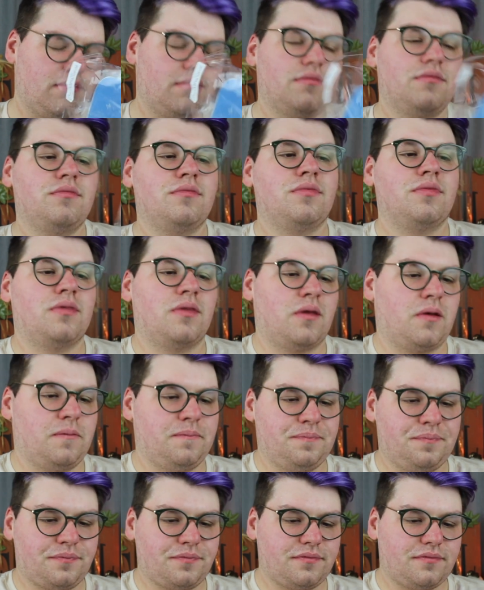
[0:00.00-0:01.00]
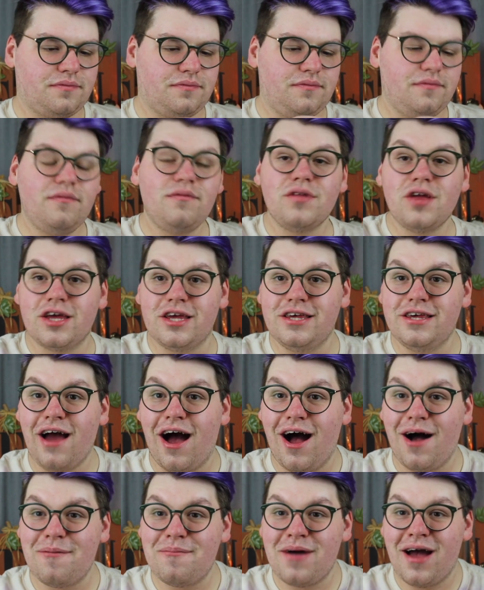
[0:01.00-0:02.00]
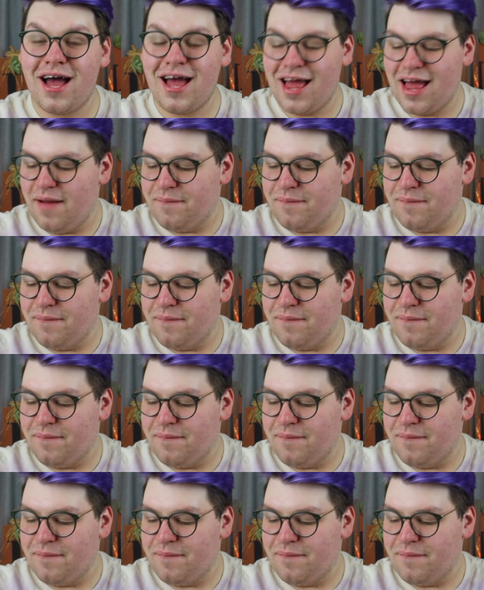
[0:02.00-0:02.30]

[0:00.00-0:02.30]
Mmm. Yum.